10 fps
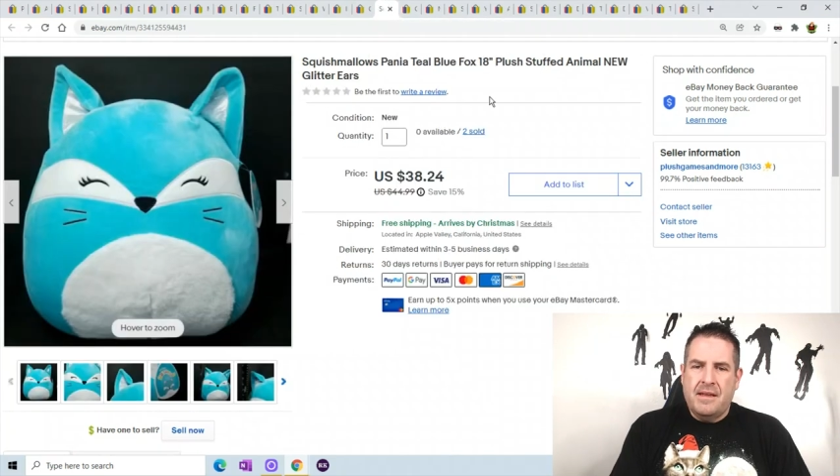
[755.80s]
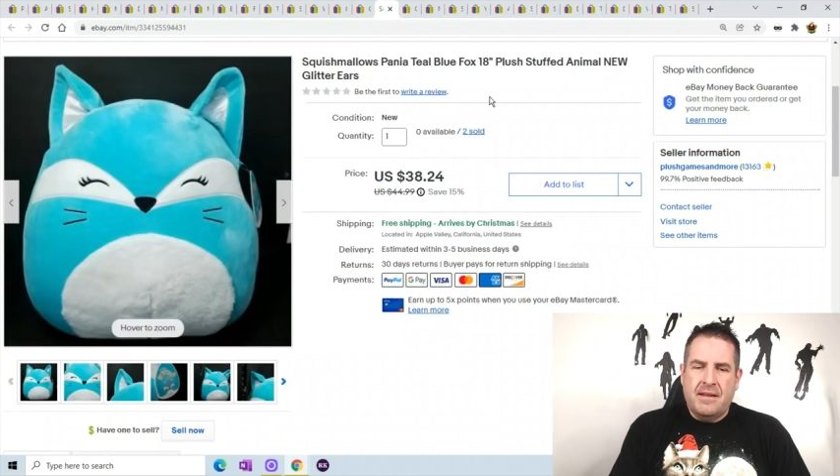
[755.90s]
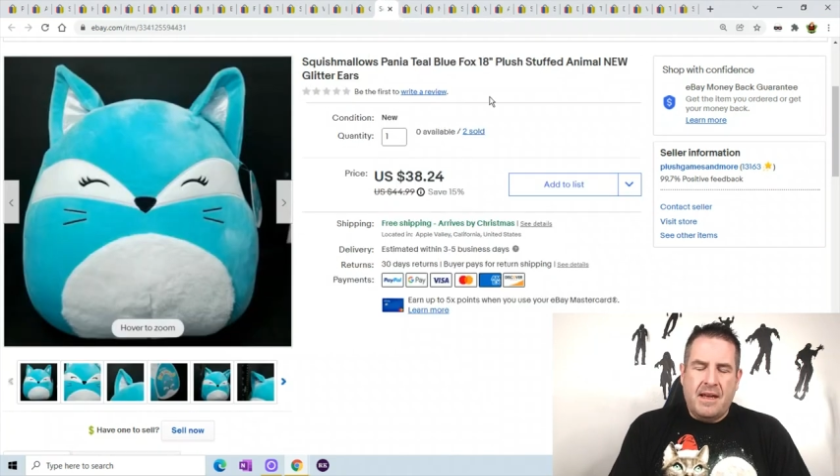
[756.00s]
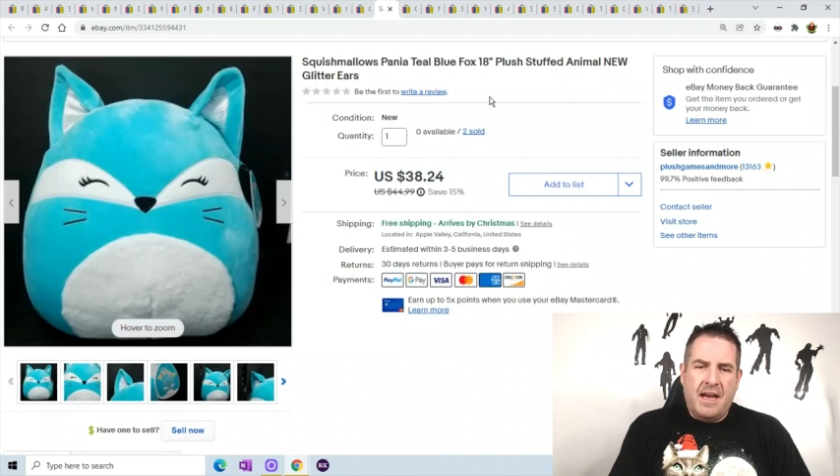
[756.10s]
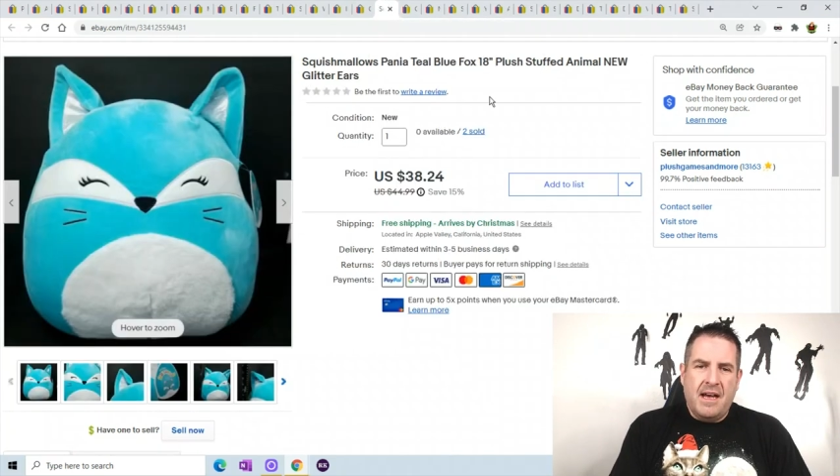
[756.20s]

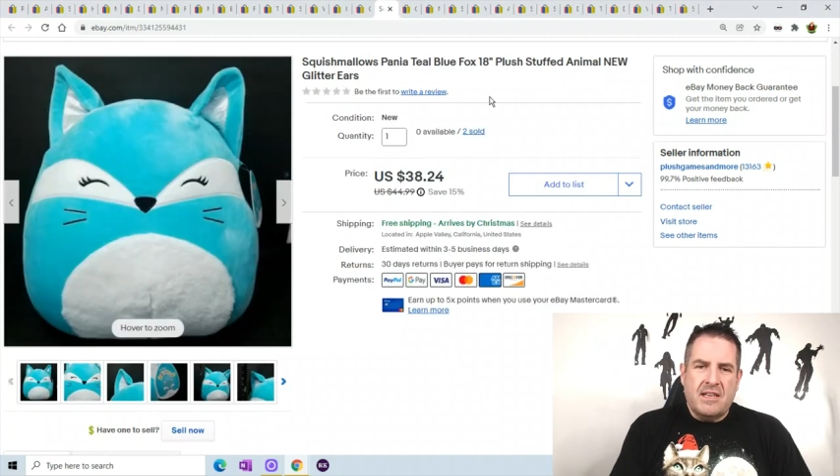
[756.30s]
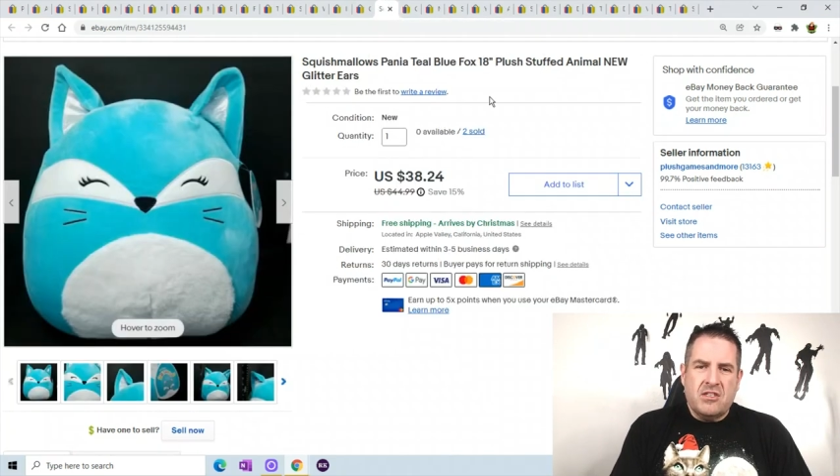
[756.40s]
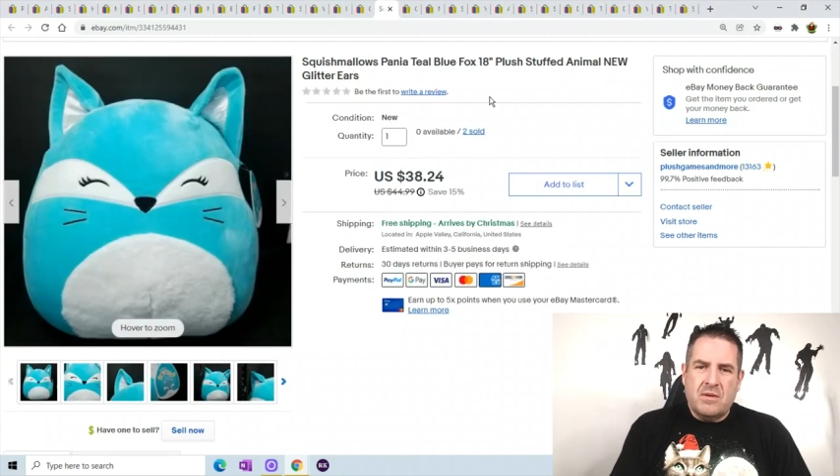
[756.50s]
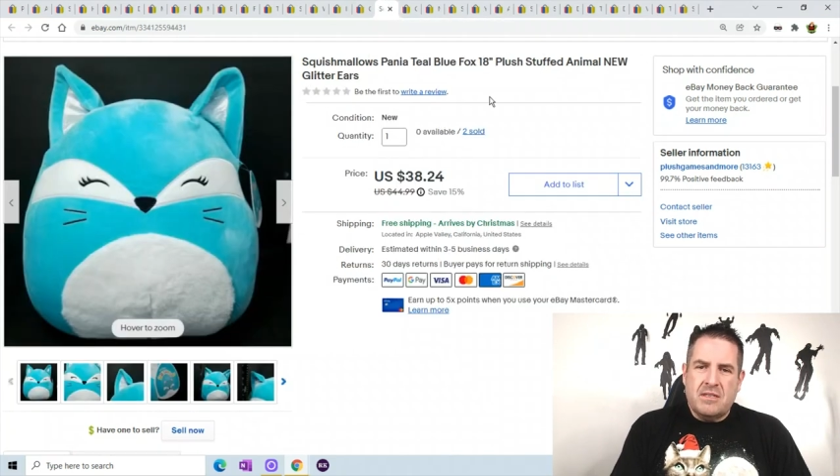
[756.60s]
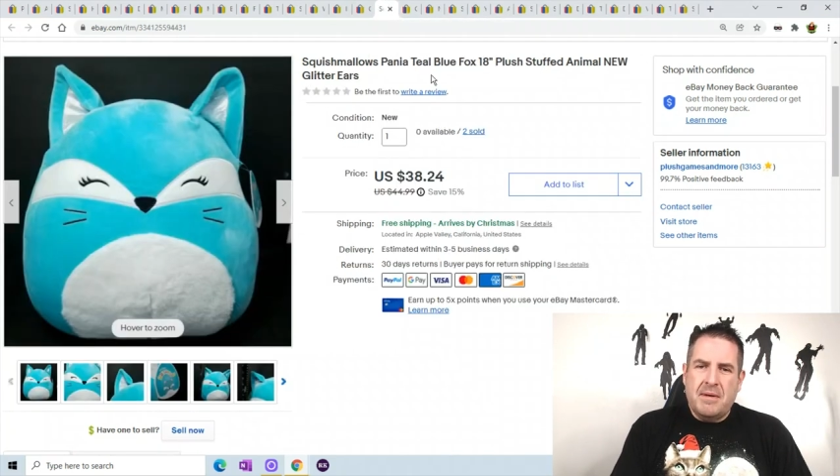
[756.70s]
Uh,
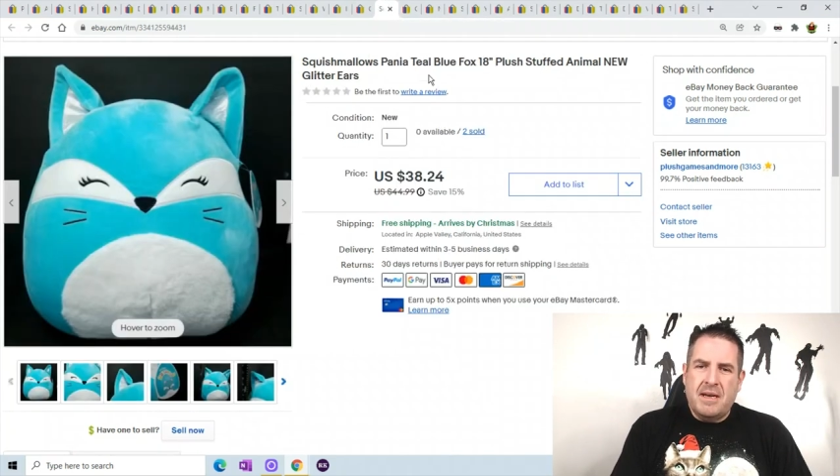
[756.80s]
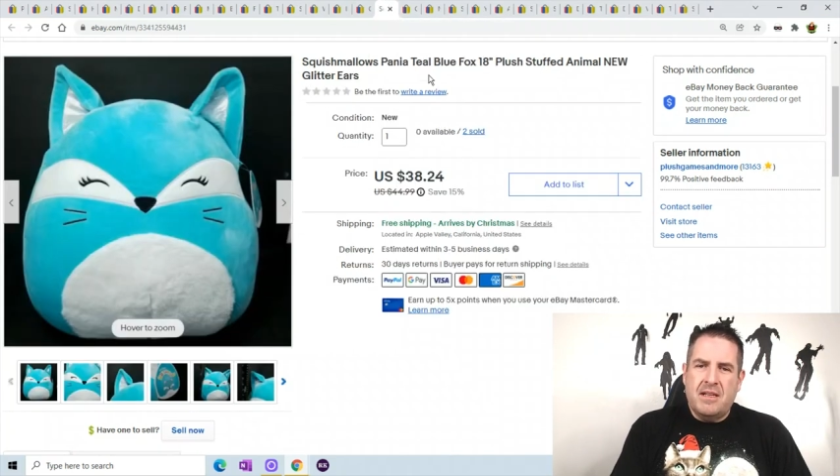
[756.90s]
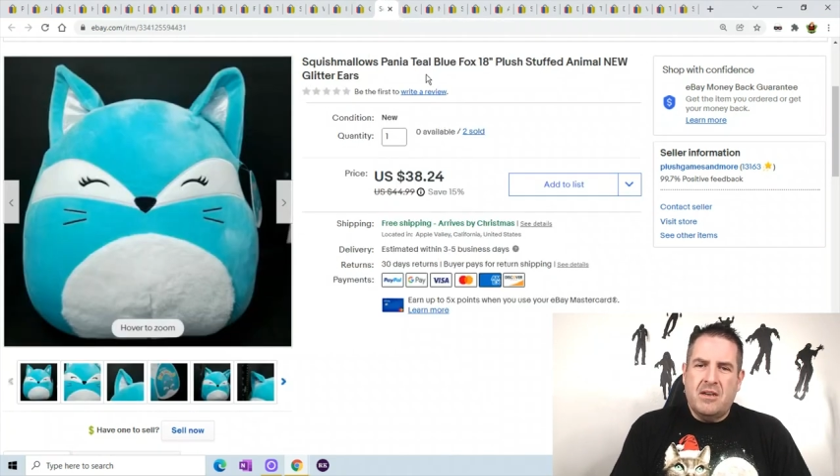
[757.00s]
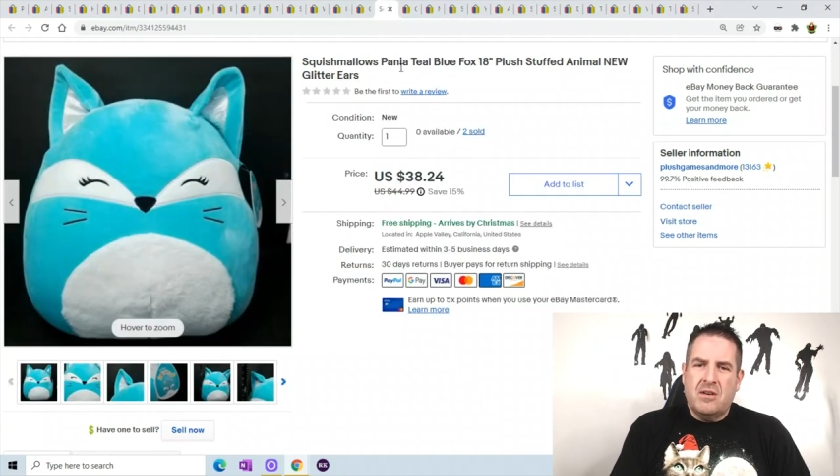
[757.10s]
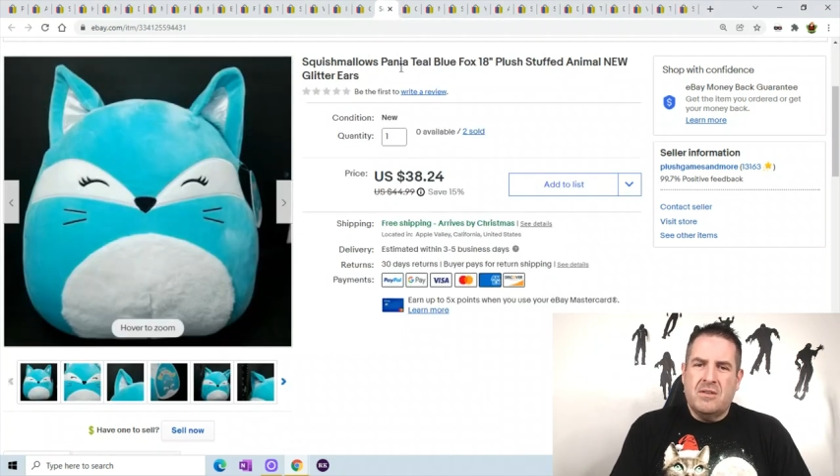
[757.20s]

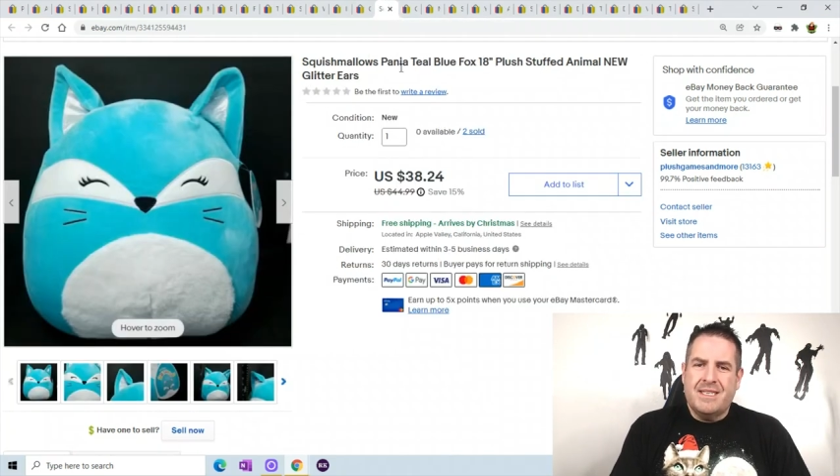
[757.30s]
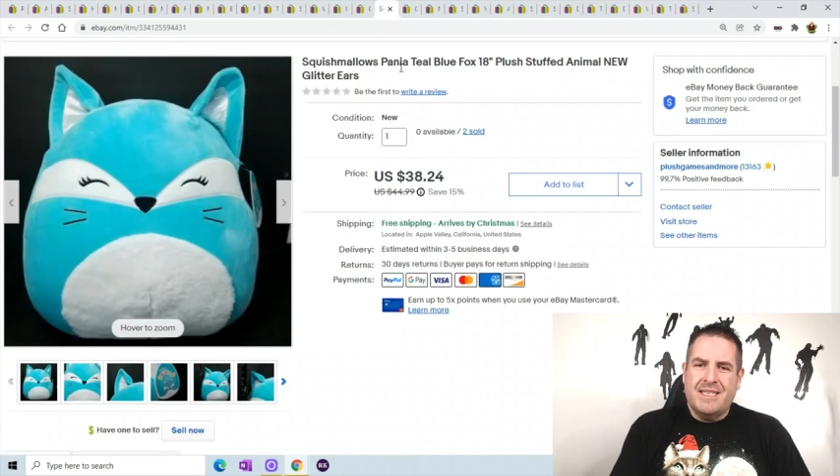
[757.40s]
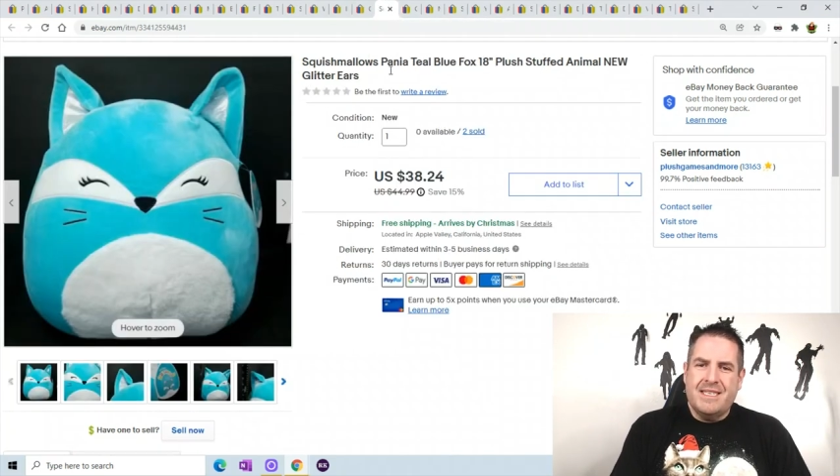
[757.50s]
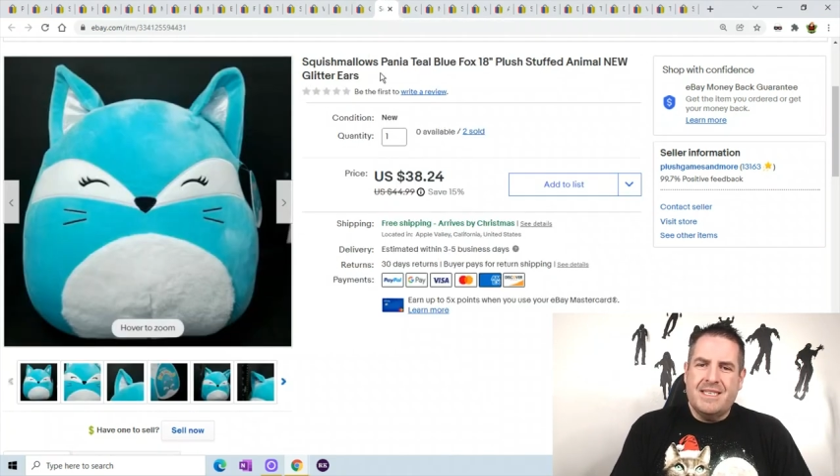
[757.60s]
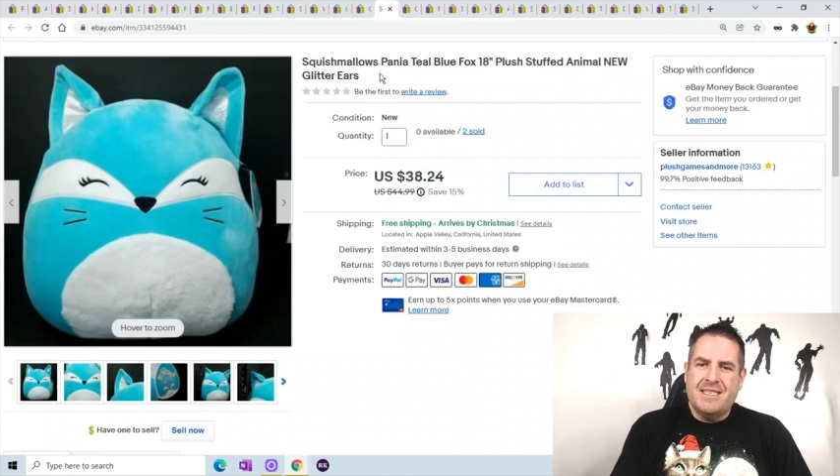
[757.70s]
Squishmallows,
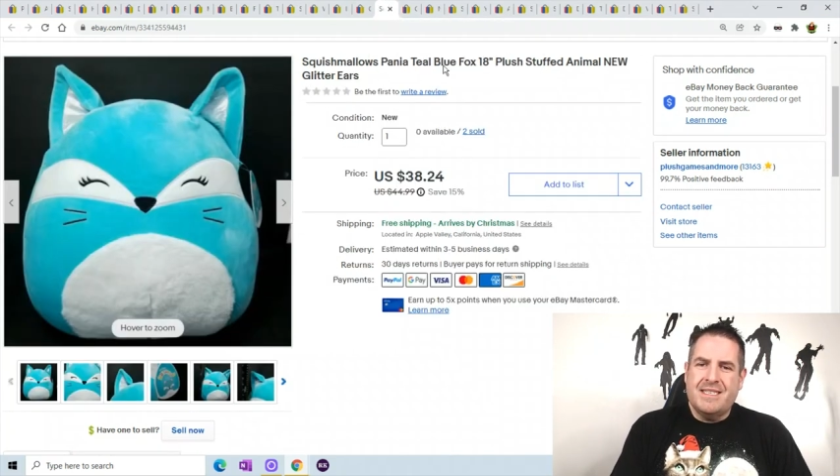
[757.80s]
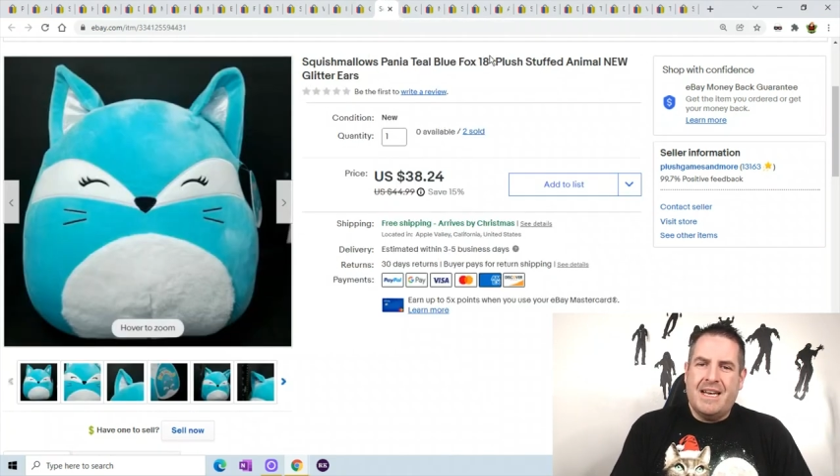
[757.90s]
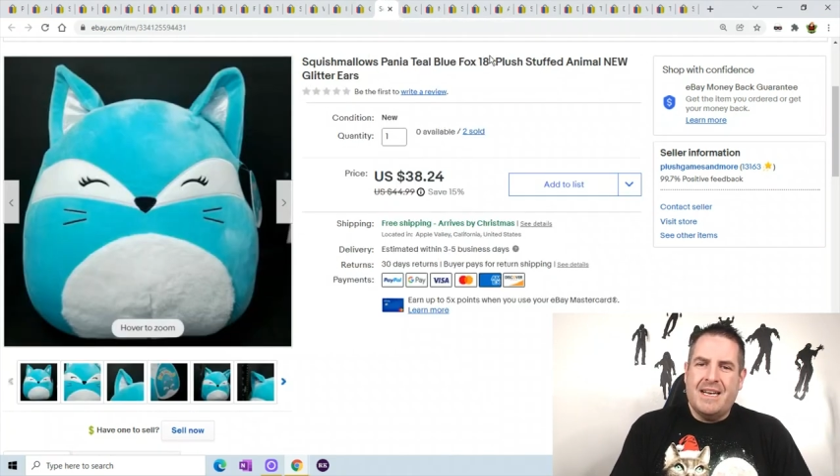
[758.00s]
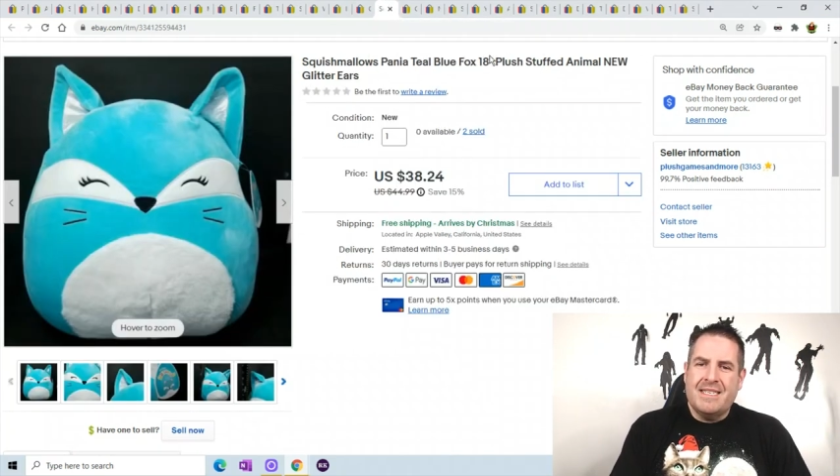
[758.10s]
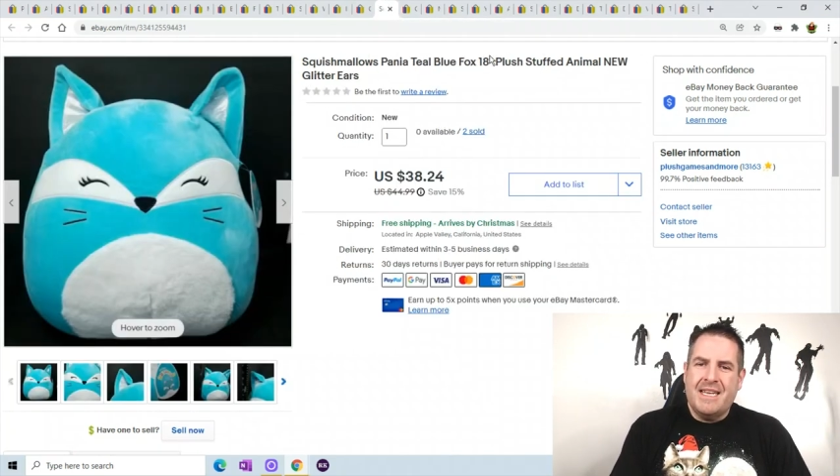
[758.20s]
this is uh,